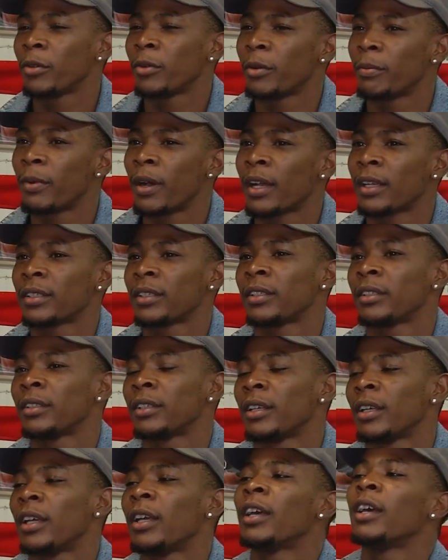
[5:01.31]
with boxing,
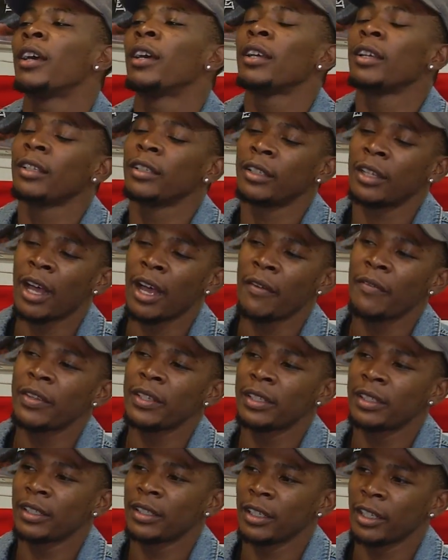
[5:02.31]

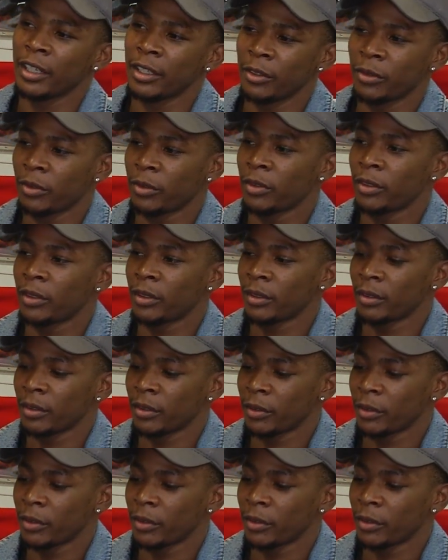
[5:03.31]
novice is